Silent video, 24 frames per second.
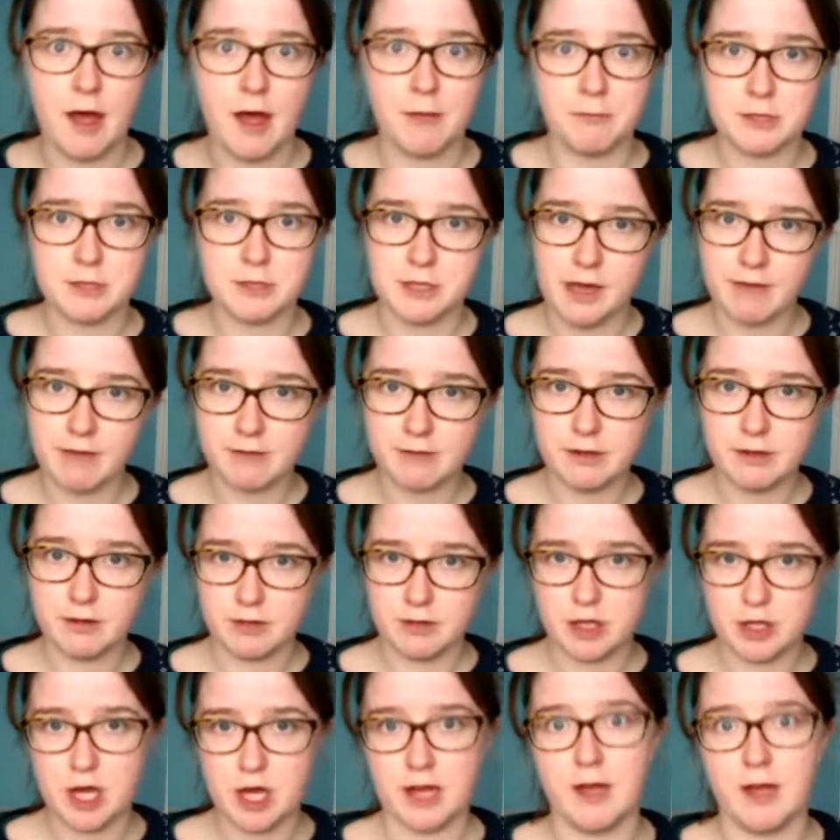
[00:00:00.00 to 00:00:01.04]
So you have another
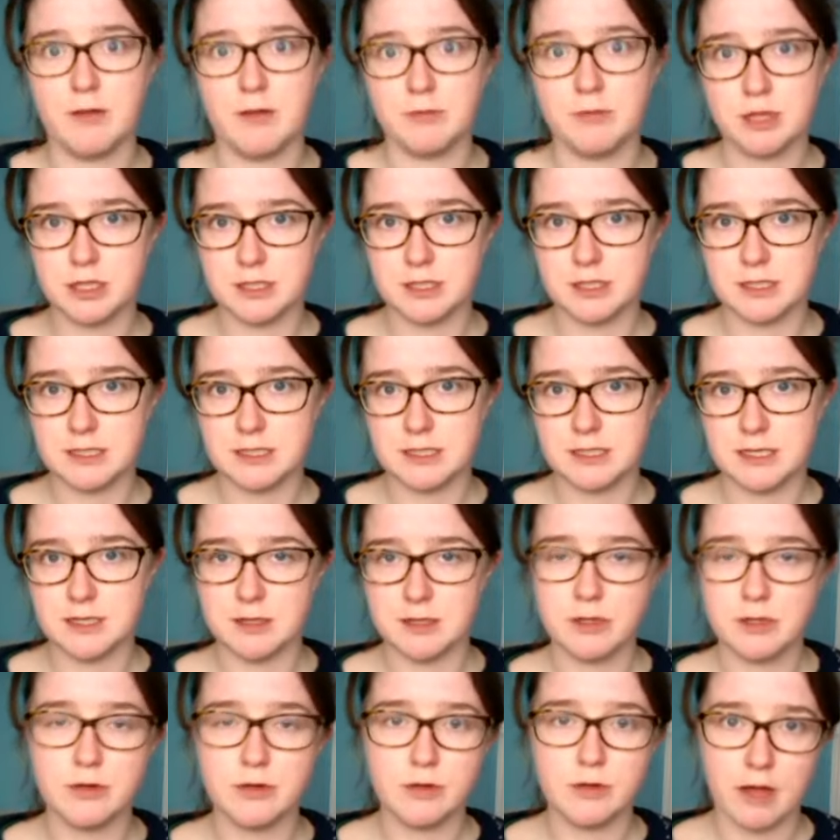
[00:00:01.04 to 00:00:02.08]
checkup just to see
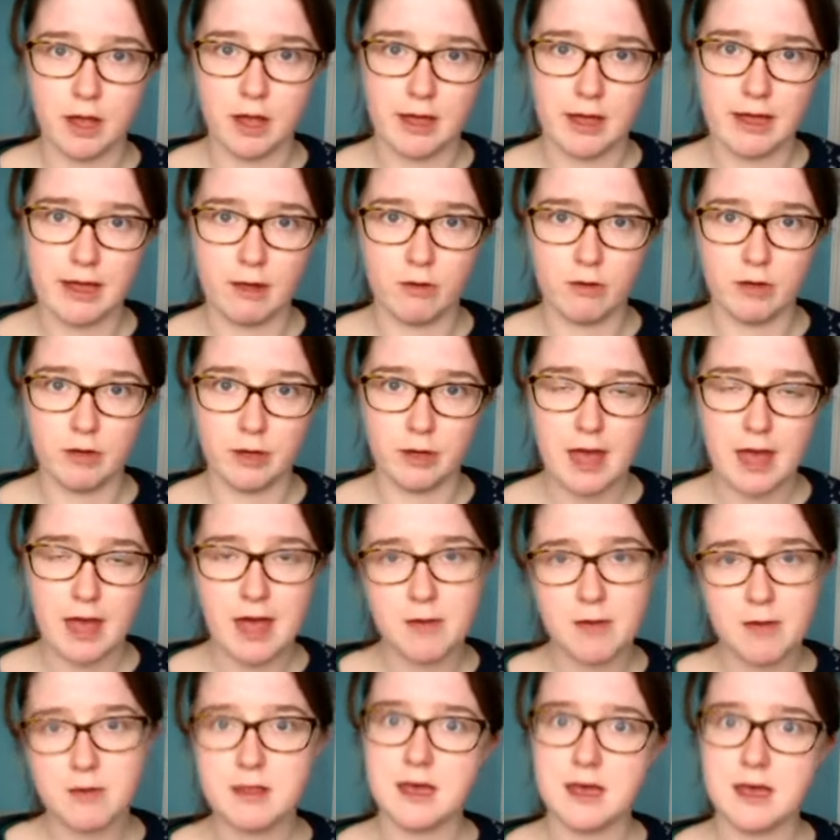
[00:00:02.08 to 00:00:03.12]
that you're getting on okay
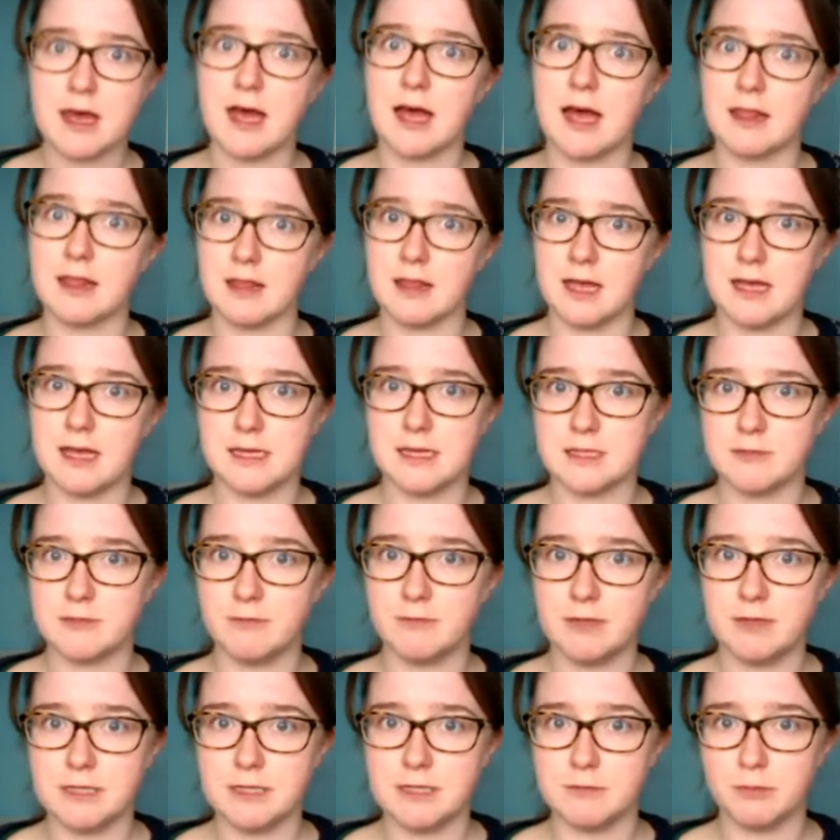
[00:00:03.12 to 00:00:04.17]
with it and that it's
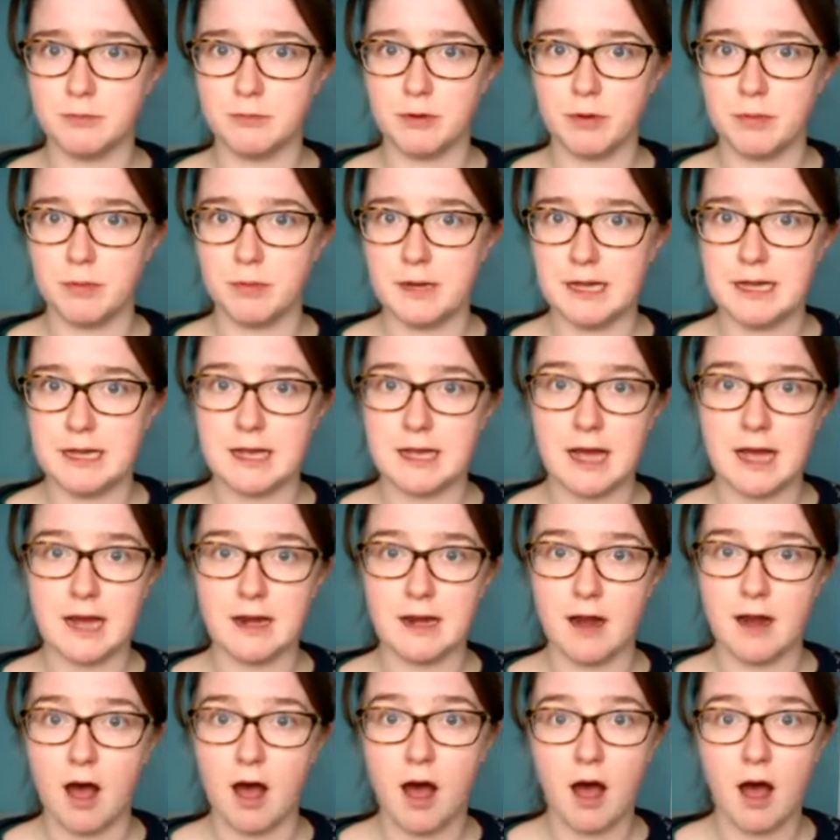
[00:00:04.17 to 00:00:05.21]
fitted properly. And
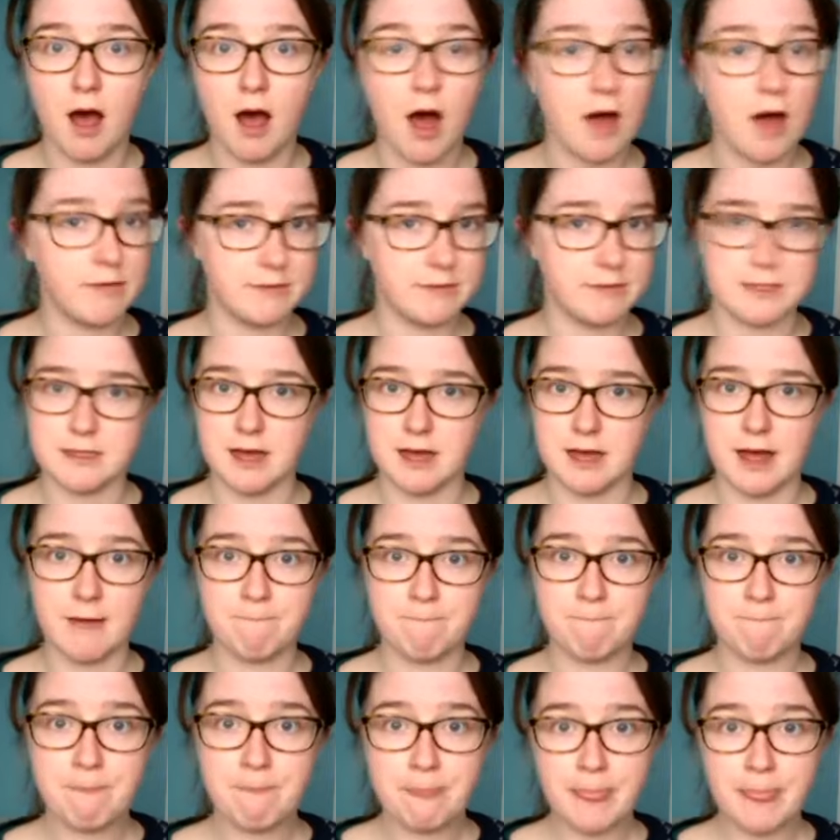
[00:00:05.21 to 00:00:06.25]
after that,
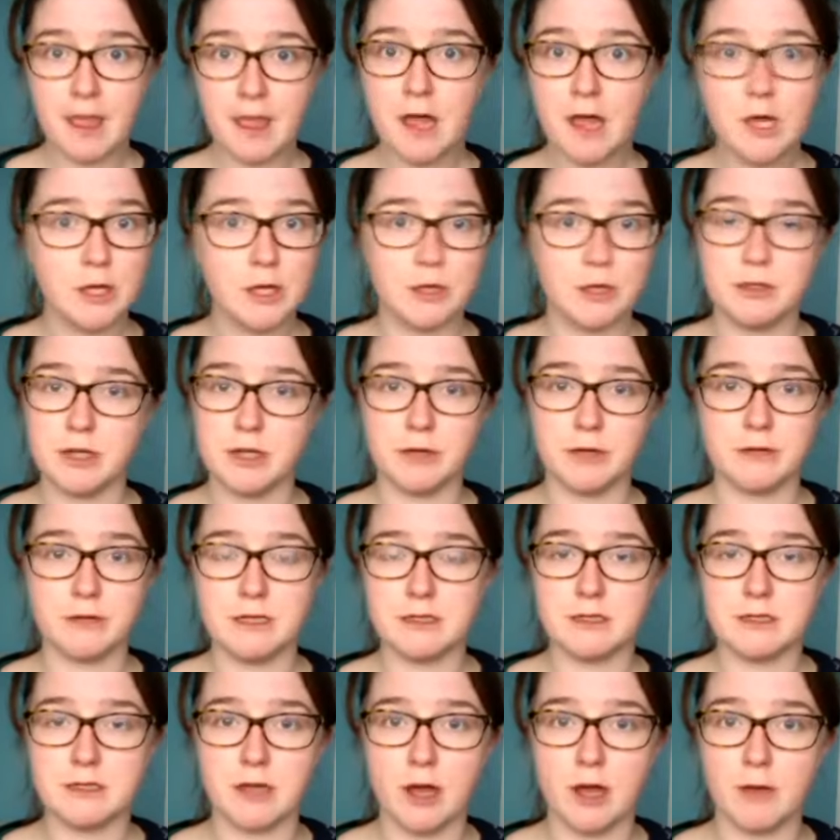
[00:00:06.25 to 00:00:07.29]
you don't need
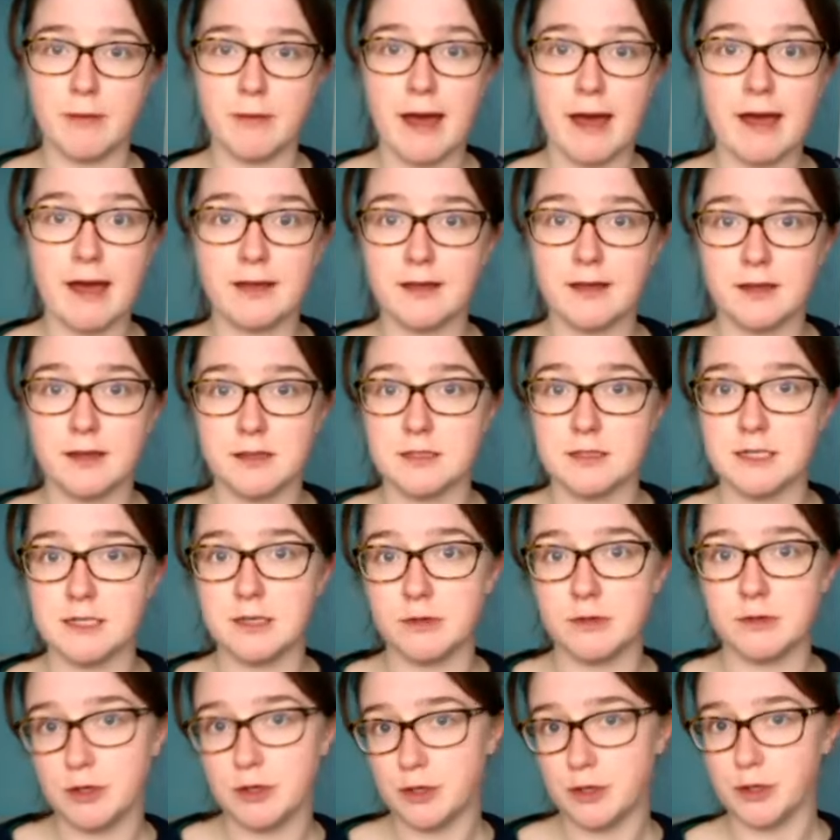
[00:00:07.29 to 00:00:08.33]
to go back until
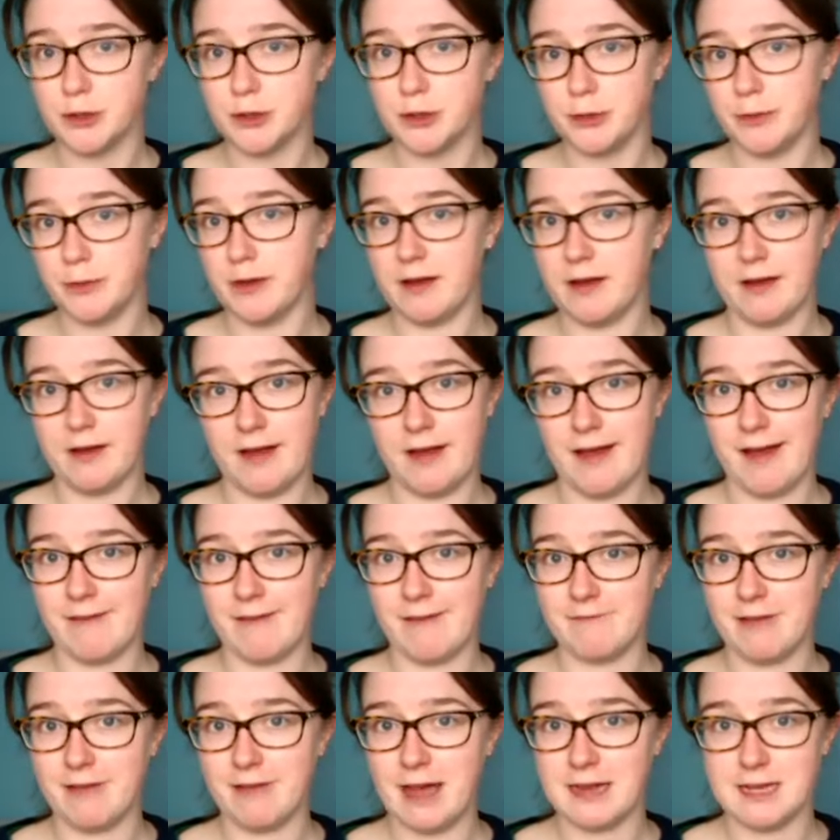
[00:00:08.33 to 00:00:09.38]
you have
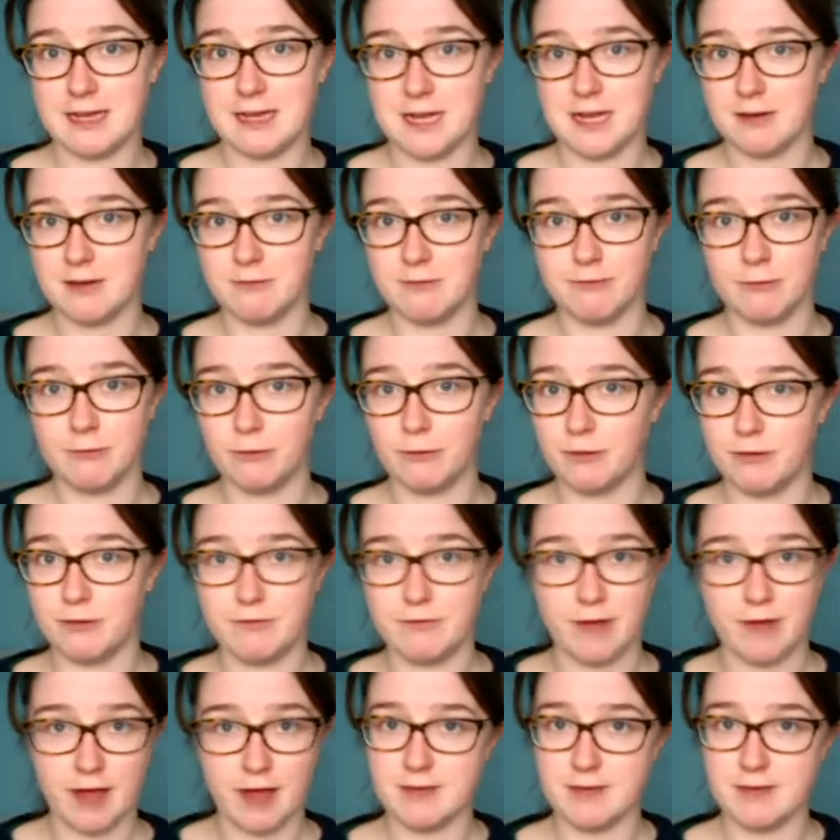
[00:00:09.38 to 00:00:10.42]
had it in for the
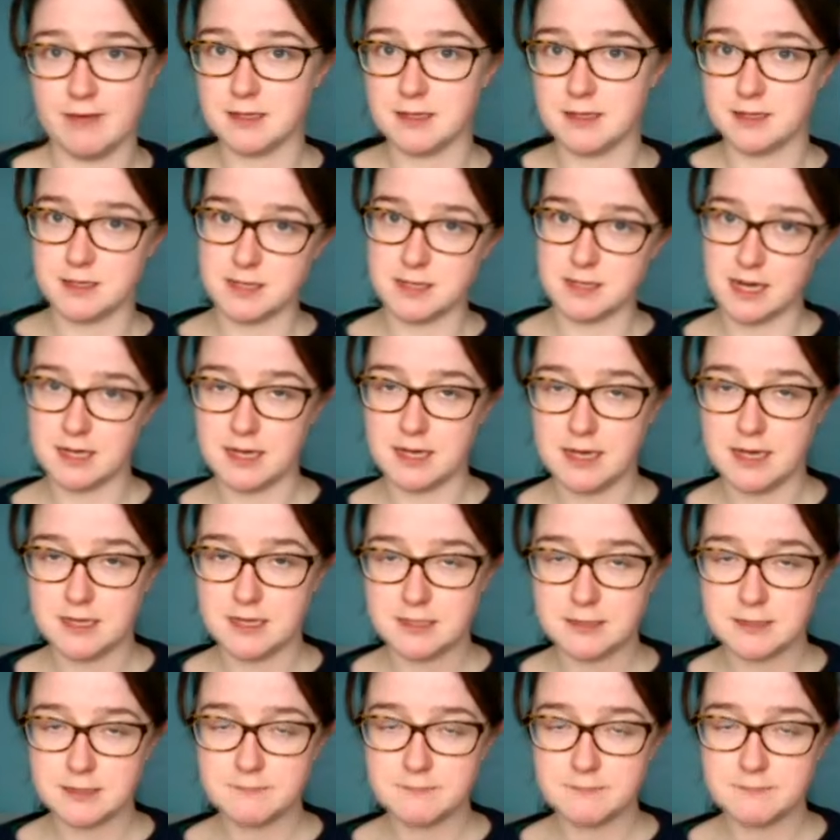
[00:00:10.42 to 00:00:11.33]
5 years, the 10 years.